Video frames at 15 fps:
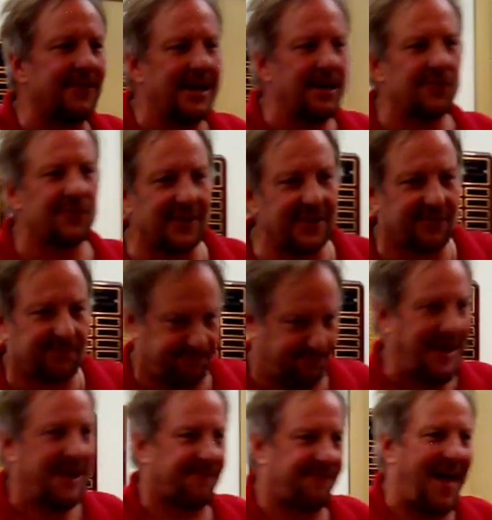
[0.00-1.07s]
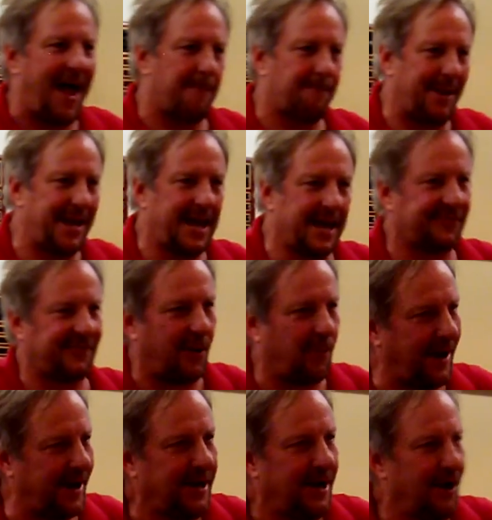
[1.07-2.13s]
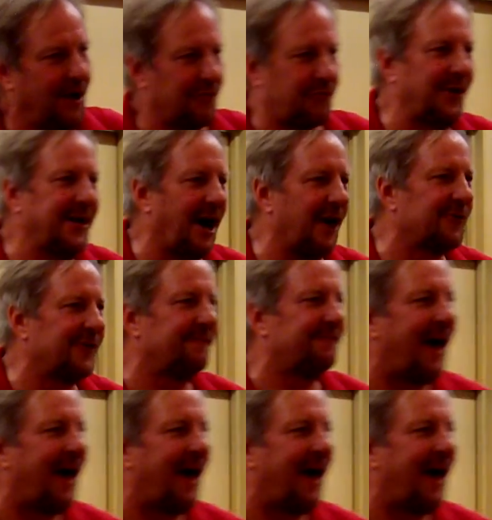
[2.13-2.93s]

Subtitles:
Here's these big fat pigs that weigh 300 and